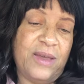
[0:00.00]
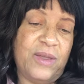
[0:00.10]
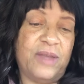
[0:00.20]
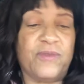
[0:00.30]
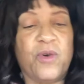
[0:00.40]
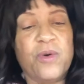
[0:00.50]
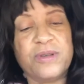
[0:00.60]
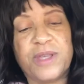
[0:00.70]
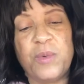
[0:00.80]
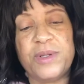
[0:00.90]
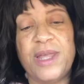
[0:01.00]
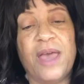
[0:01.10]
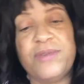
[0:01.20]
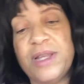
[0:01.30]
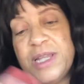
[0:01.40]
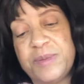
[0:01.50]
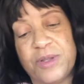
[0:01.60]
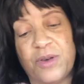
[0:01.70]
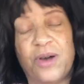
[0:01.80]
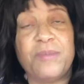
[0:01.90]
And of course, I wouldn't have any
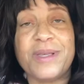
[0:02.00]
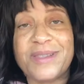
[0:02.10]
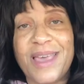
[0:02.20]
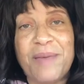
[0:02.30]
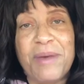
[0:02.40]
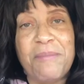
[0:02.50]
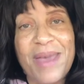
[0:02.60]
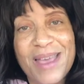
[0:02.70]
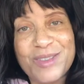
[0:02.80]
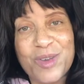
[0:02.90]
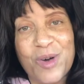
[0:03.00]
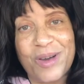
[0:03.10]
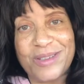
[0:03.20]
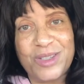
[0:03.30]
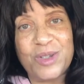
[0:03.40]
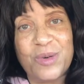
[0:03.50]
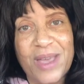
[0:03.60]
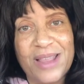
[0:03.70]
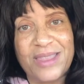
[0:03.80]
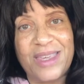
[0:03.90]
lipstick on because I had my mask on, you know,
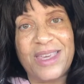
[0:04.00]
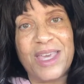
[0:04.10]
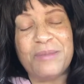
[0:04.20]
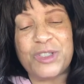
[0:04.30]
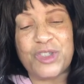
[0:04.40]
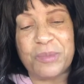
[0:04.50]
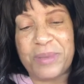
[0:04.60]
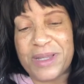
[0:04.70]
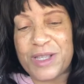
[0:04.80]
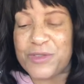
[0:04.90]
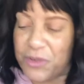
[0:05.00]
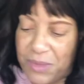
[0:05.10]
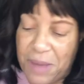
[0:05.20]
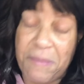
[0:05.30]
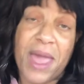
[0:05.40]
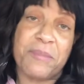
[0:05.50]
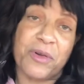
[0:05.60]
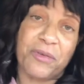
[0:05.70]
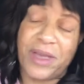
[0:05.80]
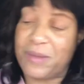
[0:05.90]
at the imaging place for my
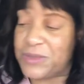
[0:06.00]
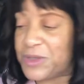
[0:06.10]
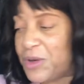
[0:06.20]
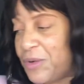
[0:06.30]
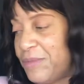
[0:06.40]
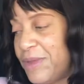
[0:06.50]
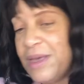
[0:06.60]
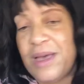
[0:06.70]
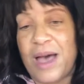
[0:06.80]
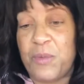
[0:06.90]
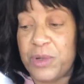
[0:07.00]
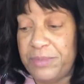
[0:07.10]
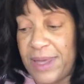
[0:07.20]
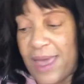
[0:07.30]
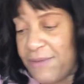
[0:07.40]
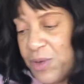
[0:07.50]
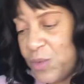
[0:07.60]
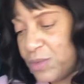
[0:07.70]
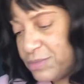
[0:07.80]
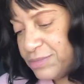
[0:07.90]
mammogram. So I wouldn't be
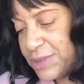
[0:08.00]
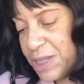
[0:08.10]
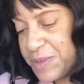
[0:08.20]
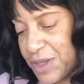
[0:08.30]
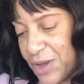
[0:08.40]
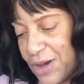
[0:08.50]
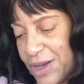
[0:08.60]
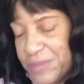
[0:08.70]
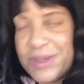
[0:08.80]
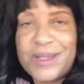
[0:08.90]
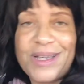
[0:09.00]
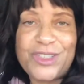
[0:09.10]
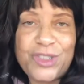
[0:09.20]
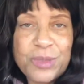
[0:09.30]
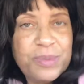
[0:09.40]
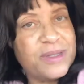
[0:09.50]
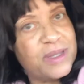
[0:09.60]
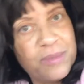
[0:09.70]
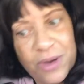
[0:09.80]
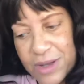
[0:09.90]
having lipstick on, but I should have put
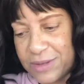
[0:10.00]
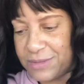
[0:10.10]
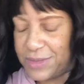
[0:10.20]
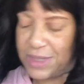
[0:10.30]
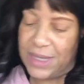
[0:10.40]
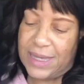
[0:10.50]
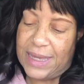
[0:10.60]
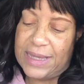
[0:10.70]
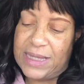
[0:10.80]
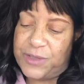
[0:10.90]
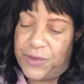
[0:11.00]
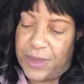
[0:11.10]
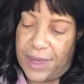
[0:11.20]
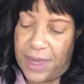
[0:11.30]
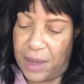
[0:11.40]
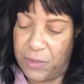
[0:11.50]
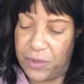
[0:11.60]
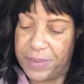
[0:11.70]
some on, at least for the camera.